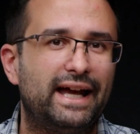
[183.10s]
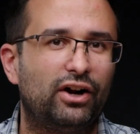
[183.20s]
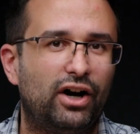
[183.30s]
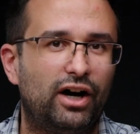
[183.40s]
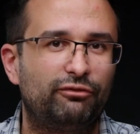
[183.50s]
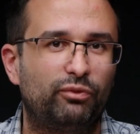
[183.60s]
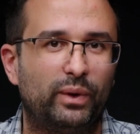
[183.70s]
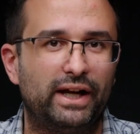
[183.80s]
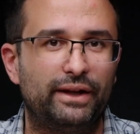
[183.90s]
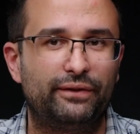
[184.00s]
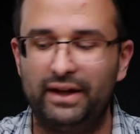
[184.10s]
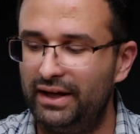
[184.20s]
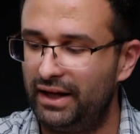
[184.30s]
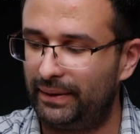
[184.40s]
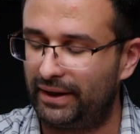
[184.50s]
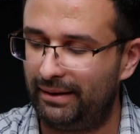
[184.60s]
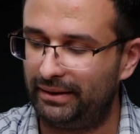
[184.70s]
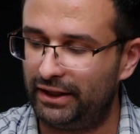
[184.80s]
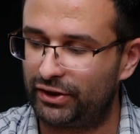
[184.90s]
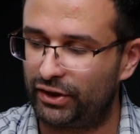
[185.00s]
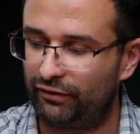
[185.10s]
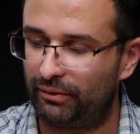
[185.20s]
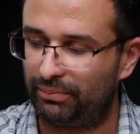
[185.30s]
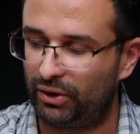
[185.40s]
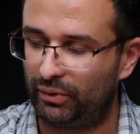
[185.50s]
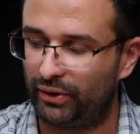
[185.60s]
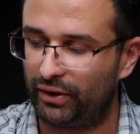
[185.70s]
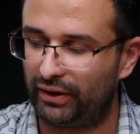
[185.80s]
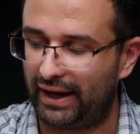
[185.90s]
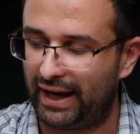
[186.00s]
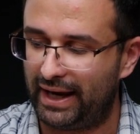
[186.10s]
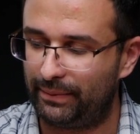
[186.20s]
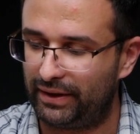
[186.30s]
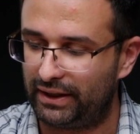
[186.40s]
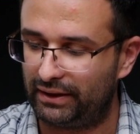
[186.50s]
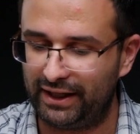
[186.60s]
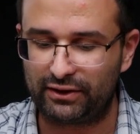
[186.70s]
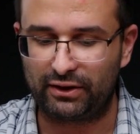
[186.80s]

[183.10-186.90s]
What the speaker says: get off with the combination of the blower and the lens